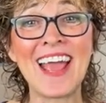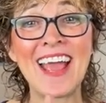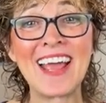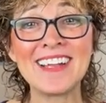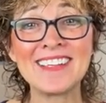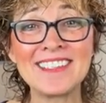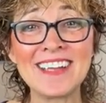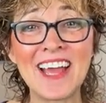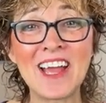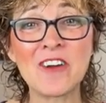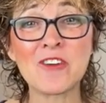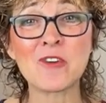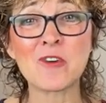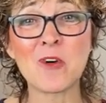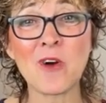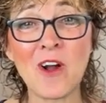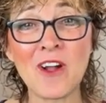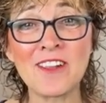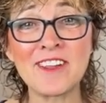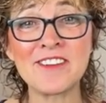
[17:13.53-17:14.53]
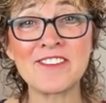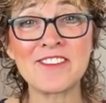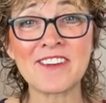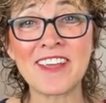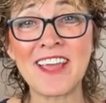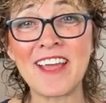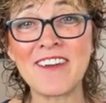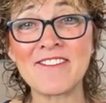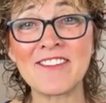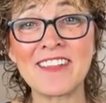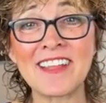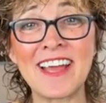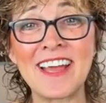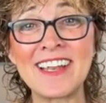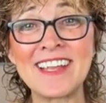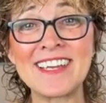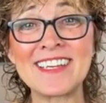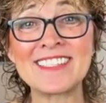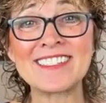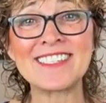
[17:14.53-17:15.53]
Head down, crawl under
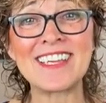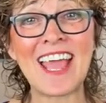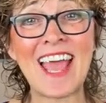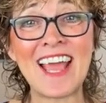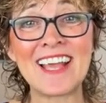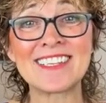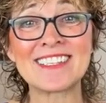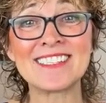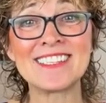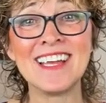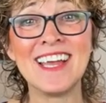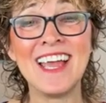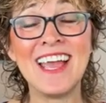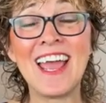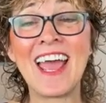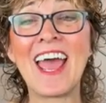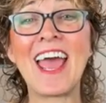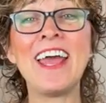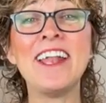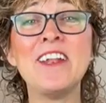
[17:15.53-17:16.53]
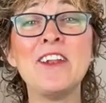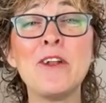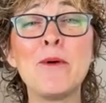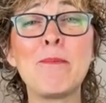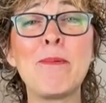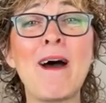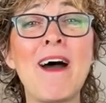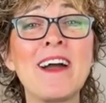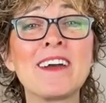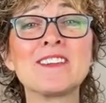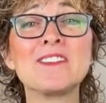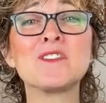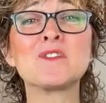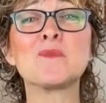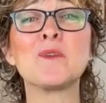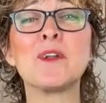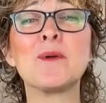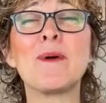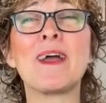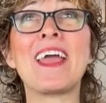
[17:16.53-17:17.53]
cavalettis. Yes, head in a box
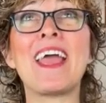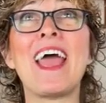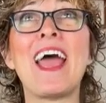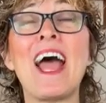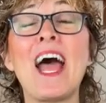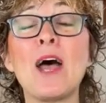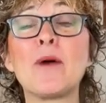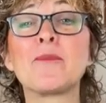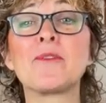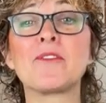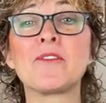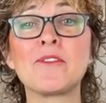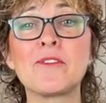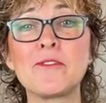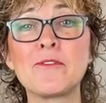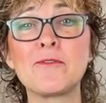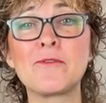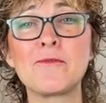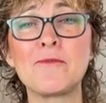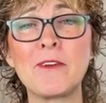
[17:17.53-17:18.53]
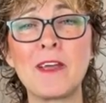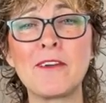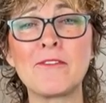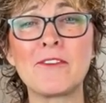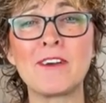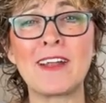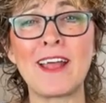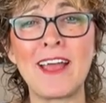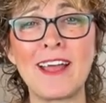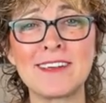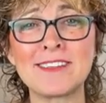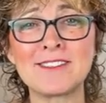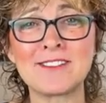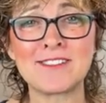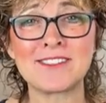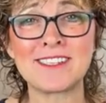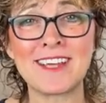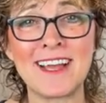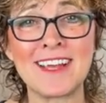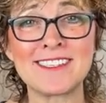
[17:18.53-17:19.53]
is one of my absolute favorite
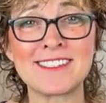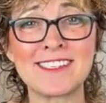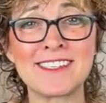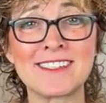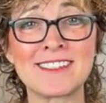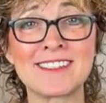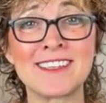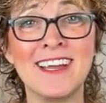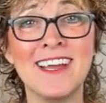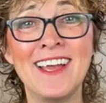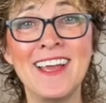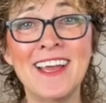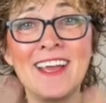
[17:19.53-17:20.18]
exercises.